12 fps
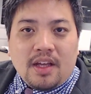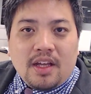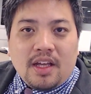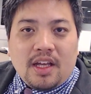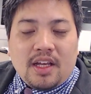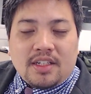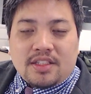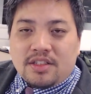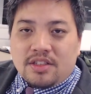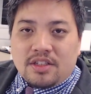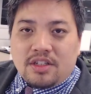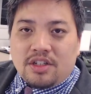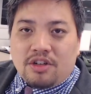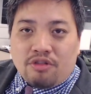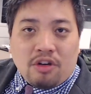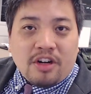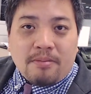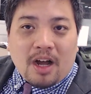It's
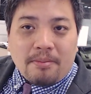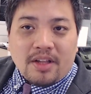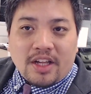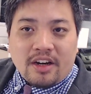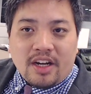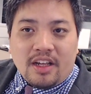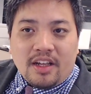grown in popularity